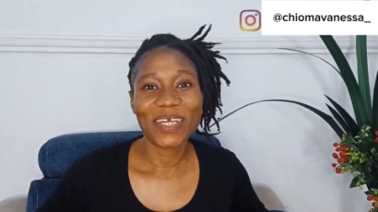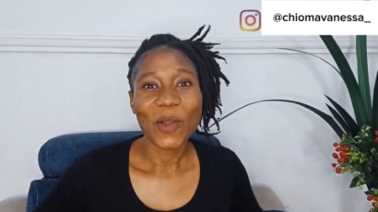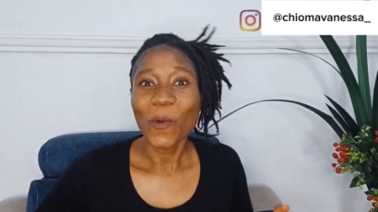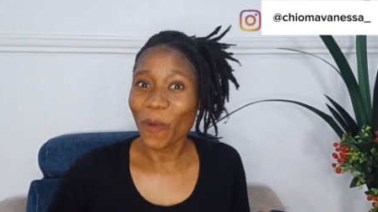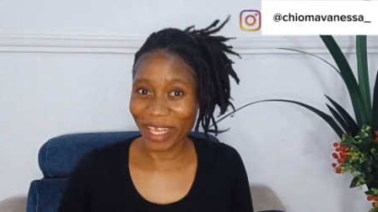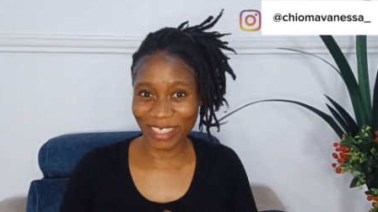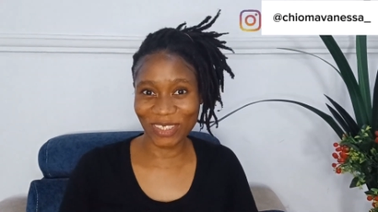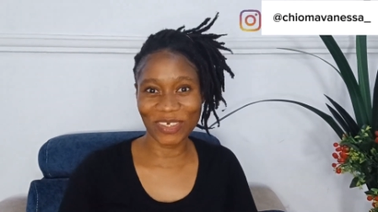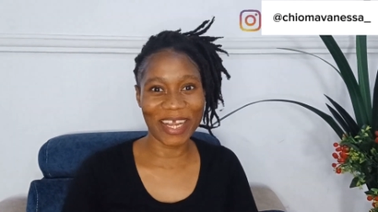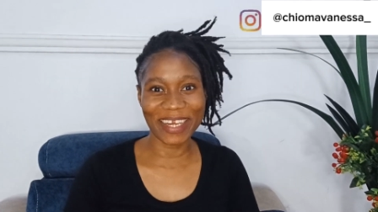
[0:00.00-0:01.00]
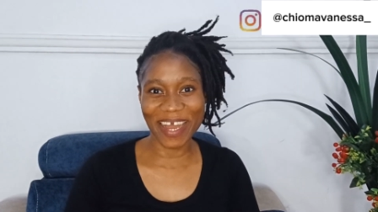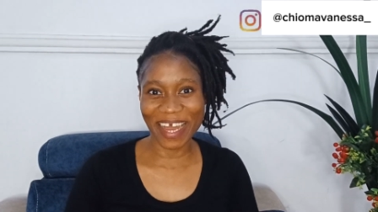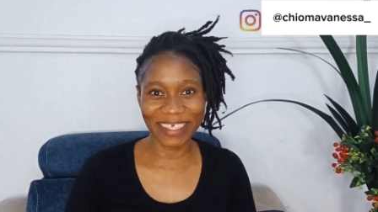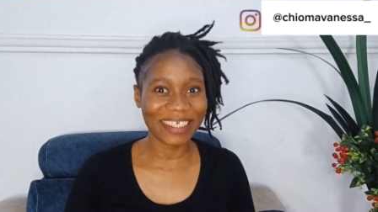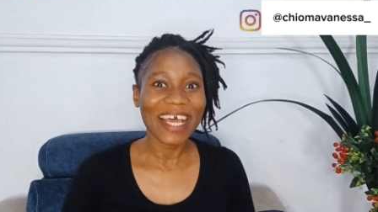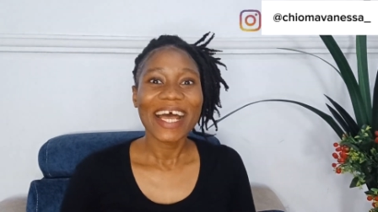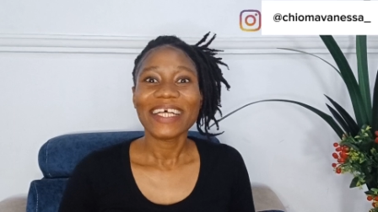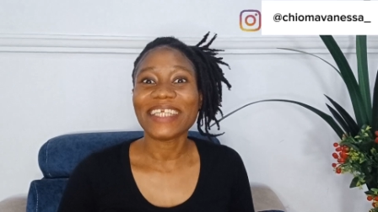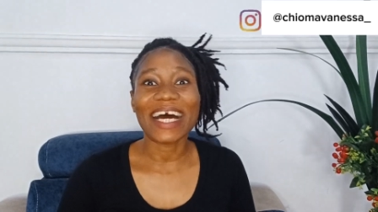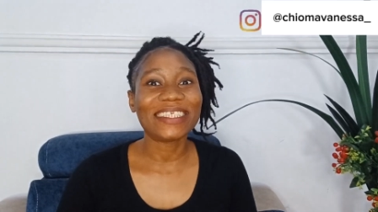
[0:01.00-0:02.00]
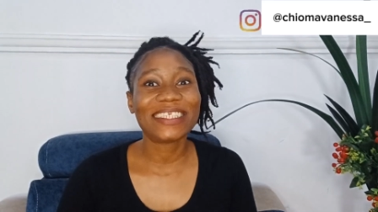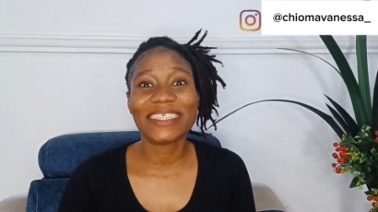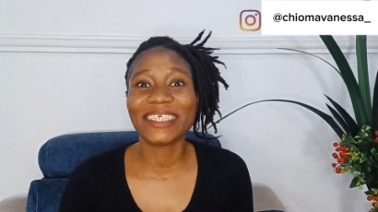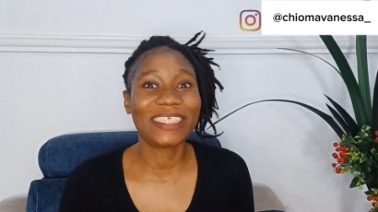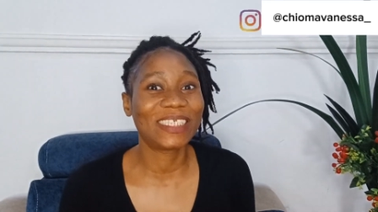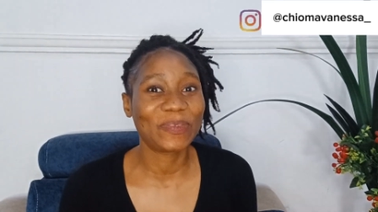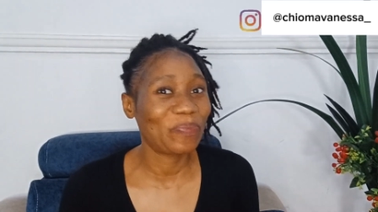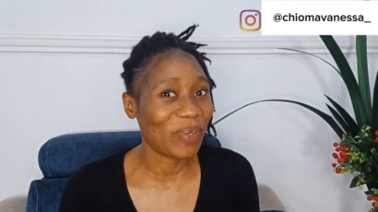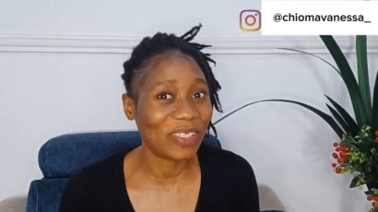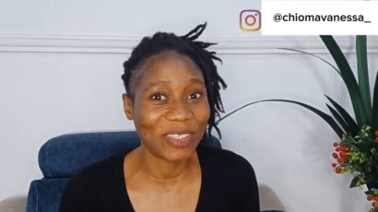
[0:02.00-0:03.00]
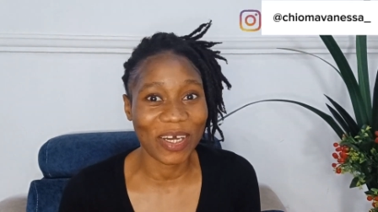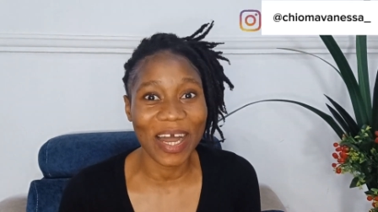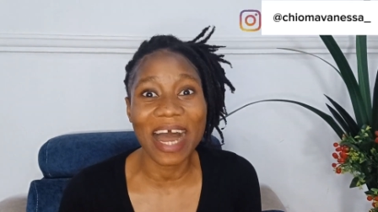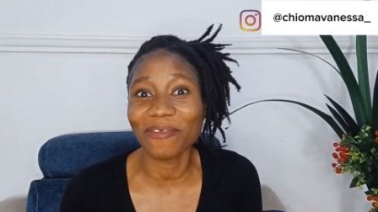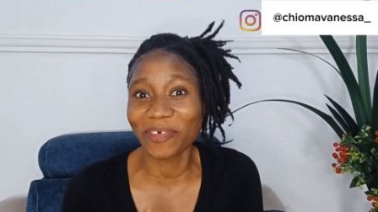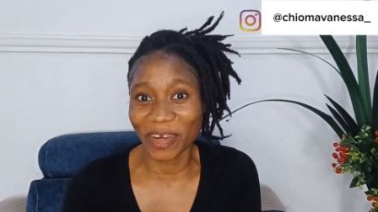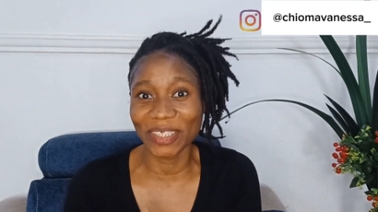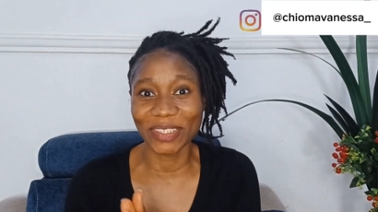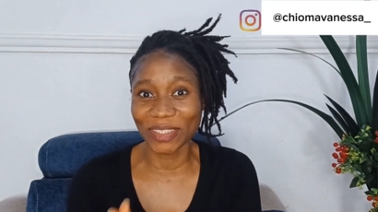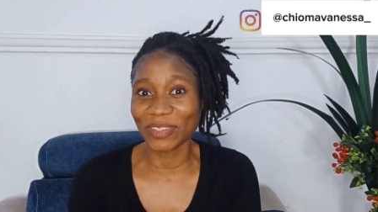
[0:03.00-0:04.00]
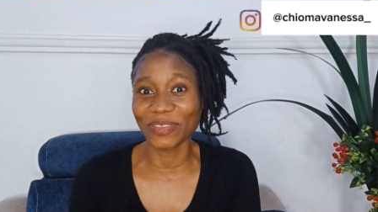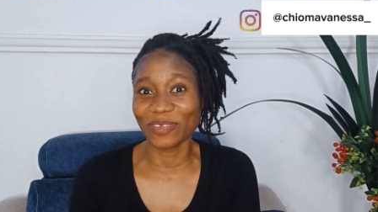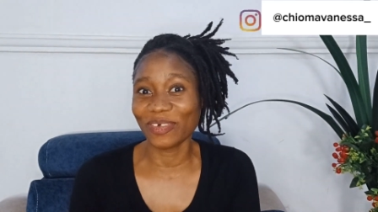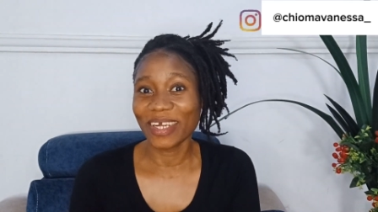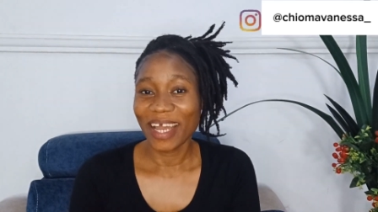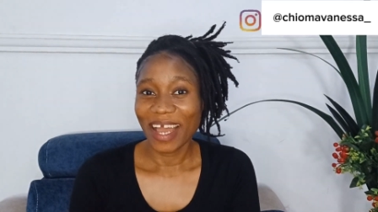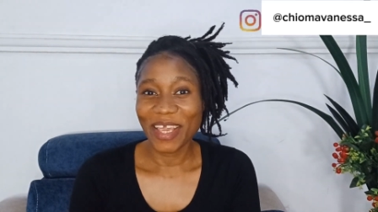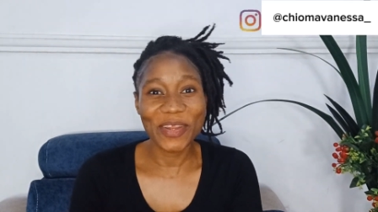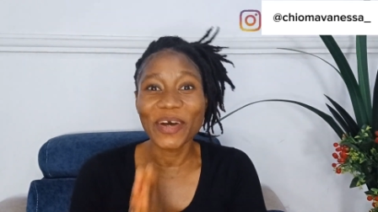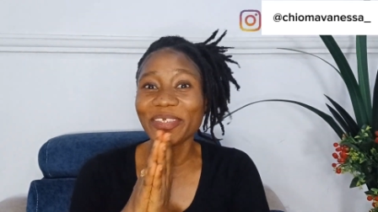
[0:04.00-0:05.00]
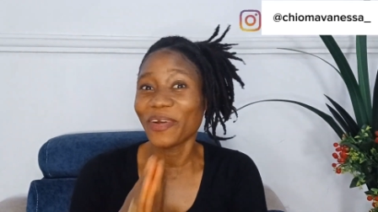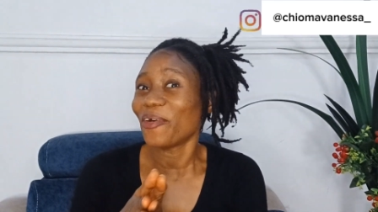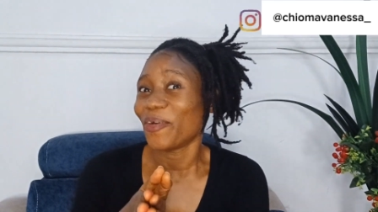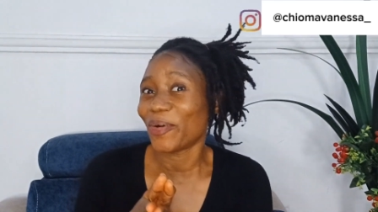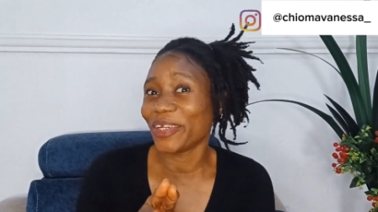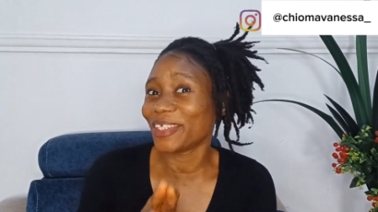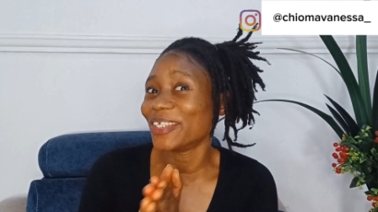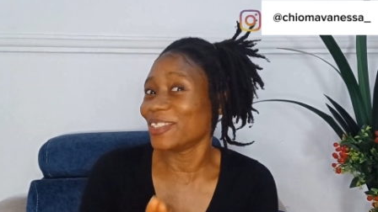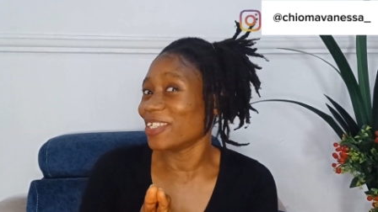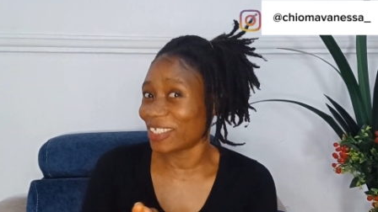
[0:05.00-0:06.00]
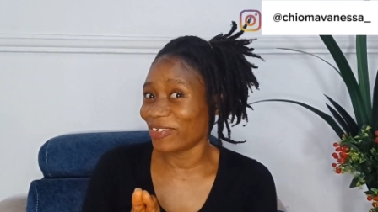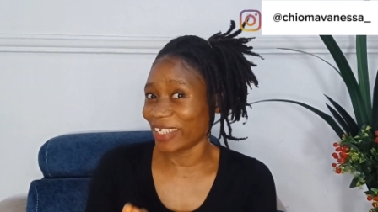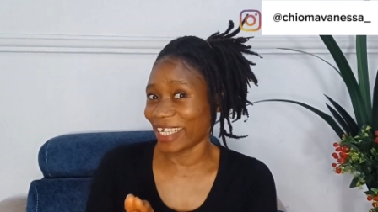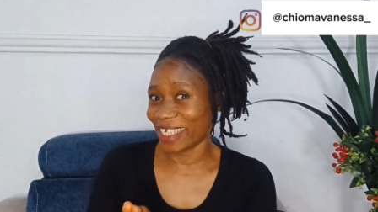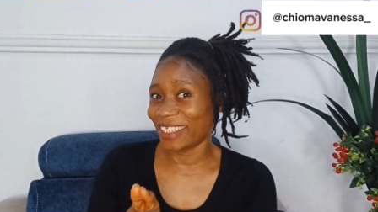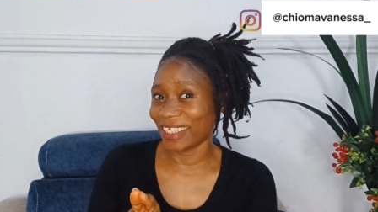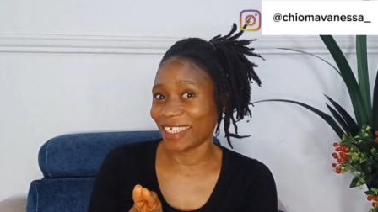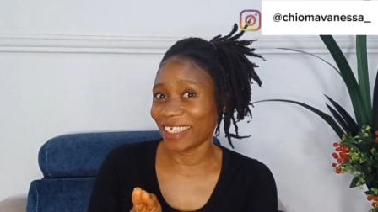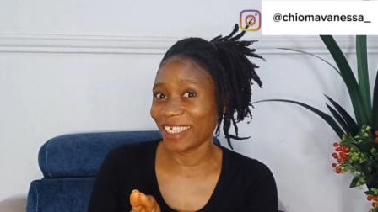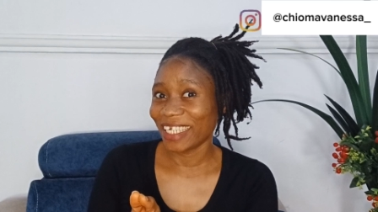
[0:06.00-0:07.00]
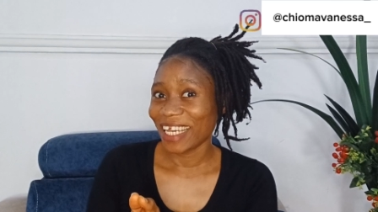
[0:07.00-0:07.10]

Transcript: waist trainers that this picture have gone into. You don't know the reality.